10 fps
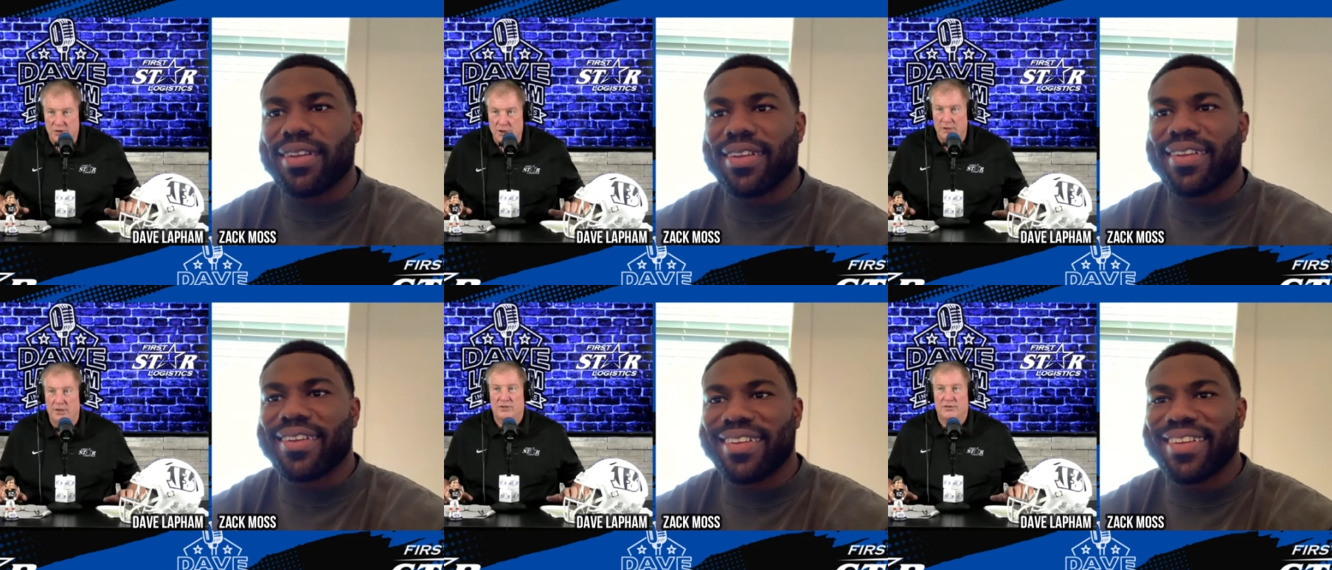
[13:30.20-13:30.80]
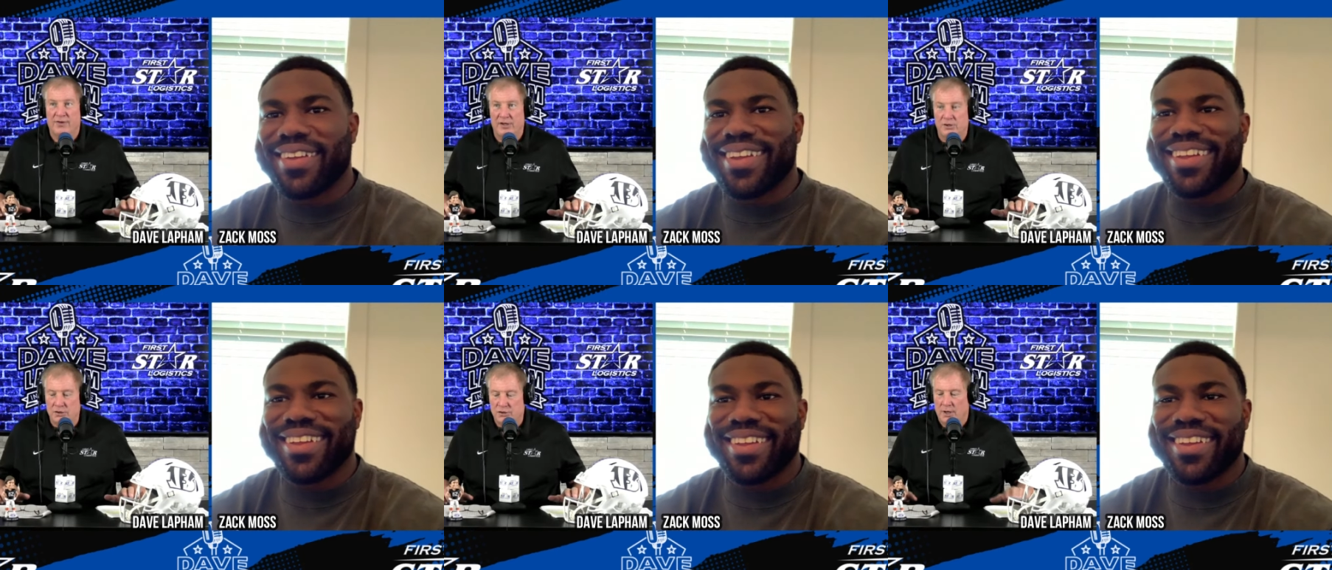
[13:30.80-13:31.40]
Speaker 1: done this, if I had
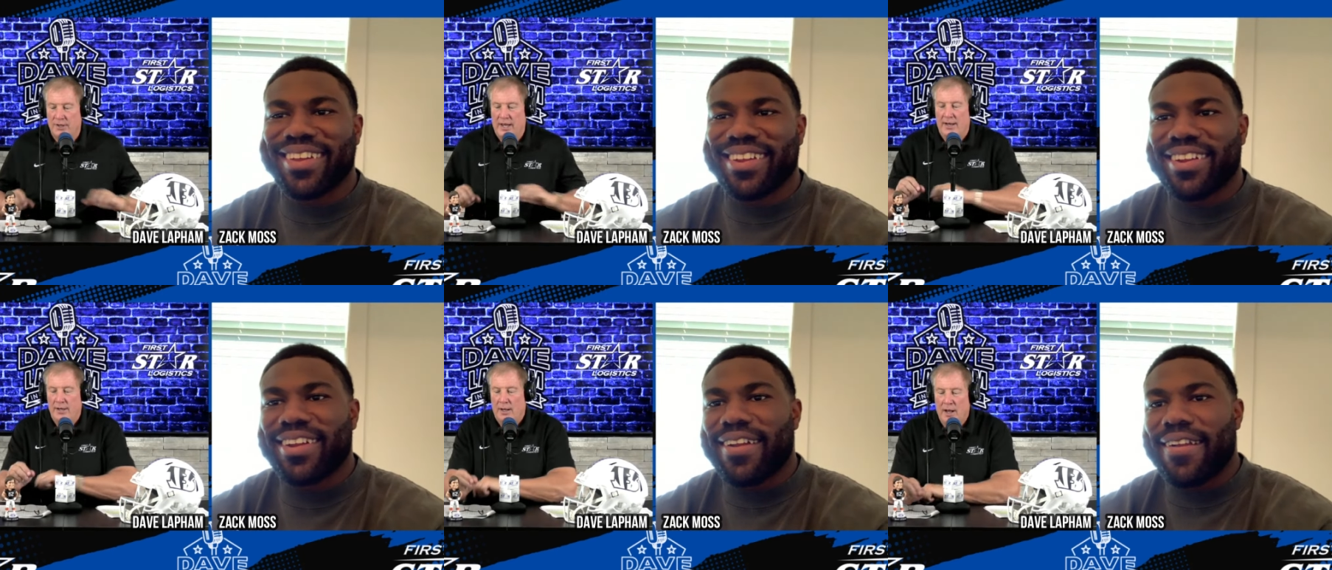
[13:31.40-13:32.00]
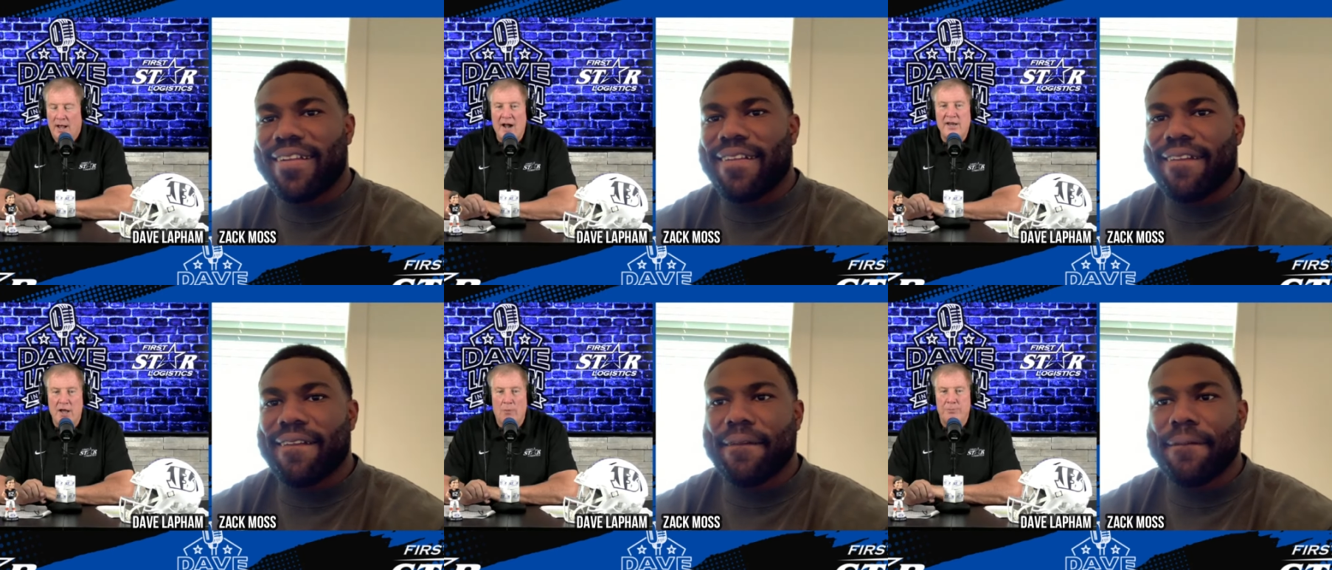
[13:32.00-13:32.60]
just done that. How do you
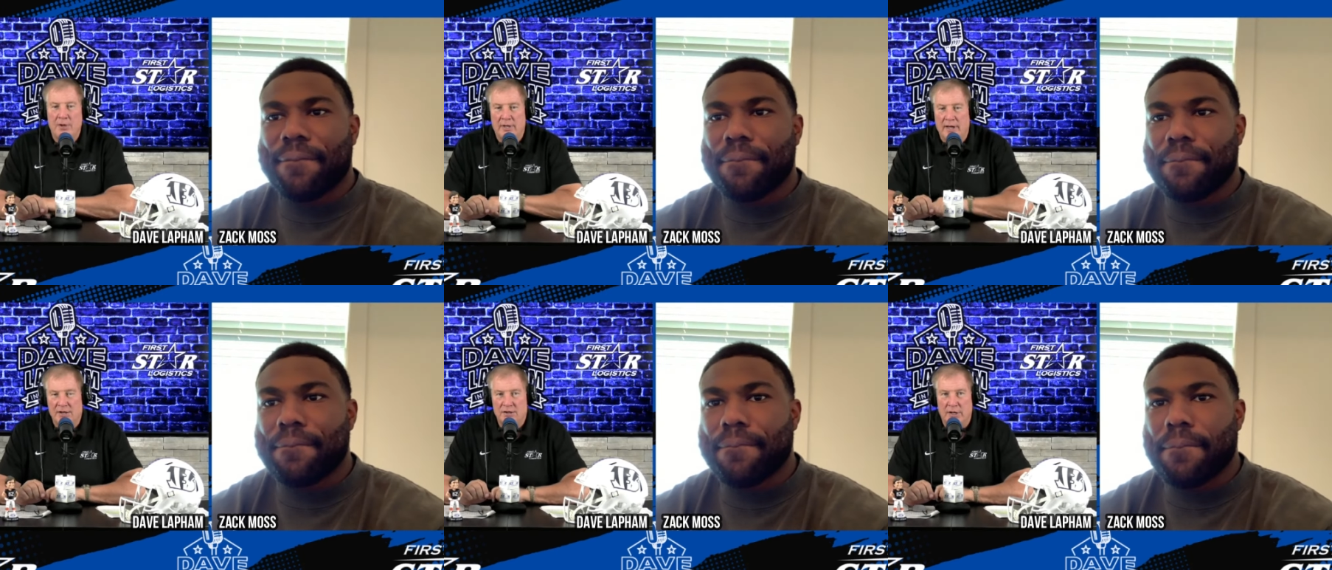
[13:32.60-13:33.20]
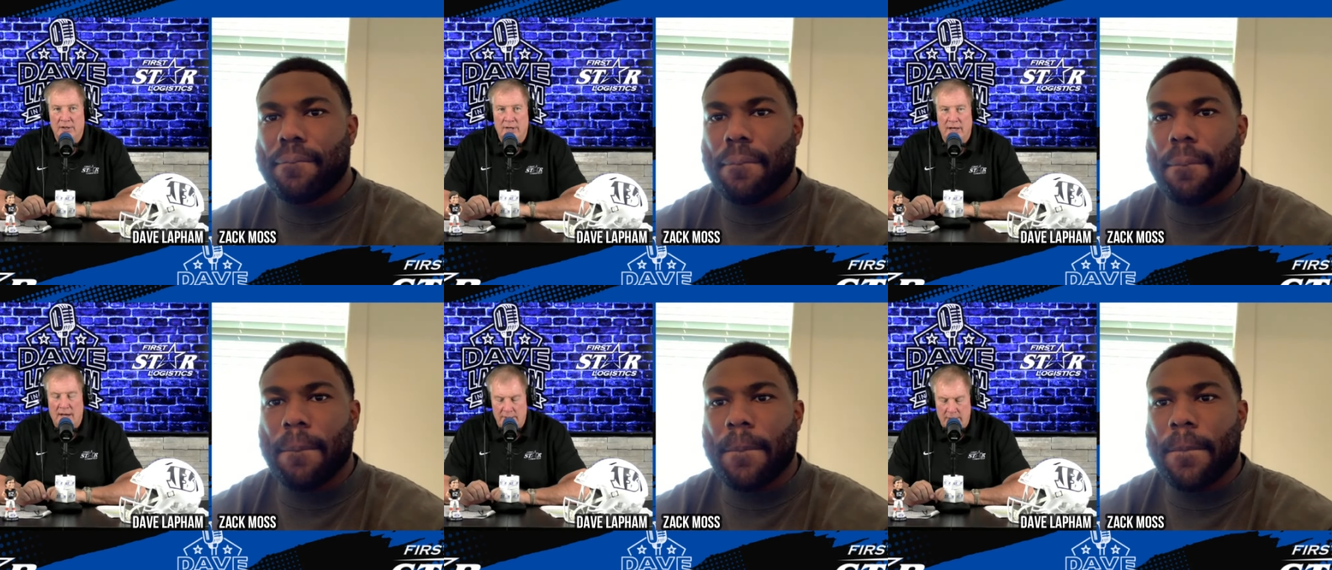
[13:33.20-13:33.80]
help young guys like that? How
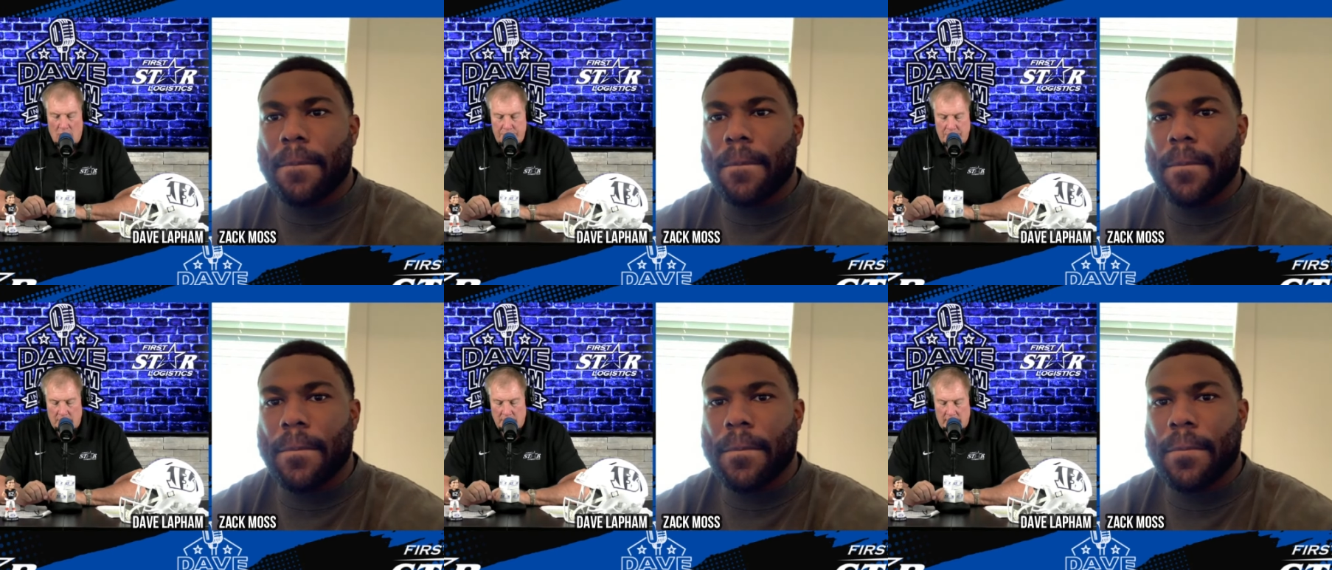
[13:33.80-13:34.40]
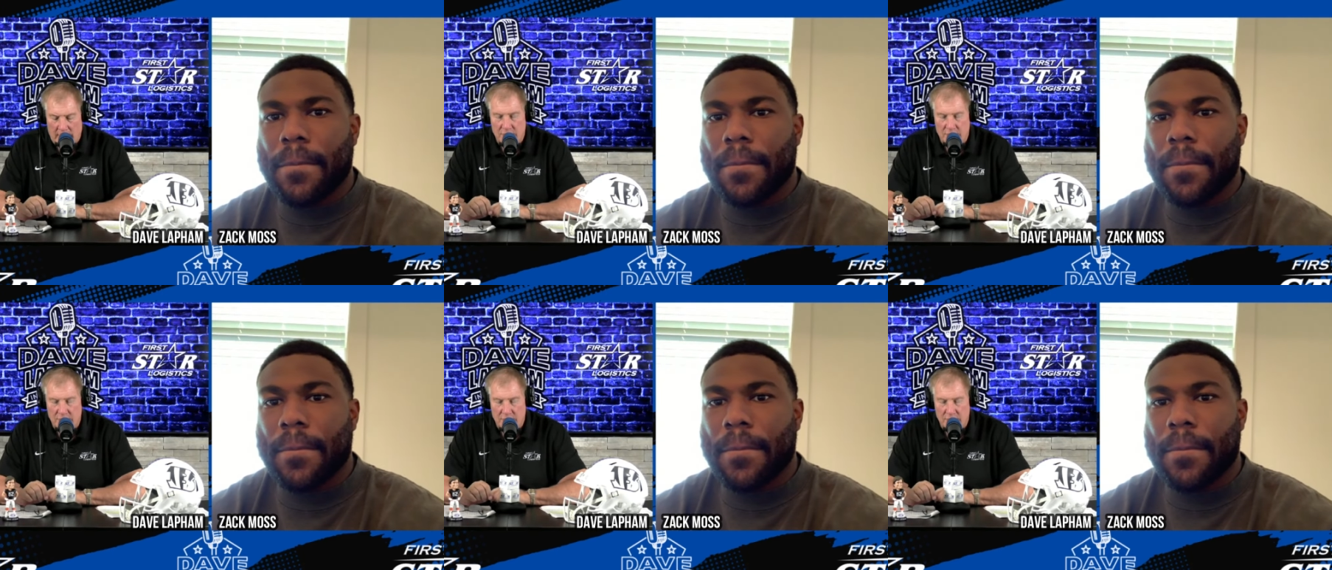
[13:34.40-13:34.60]
do you help young guys?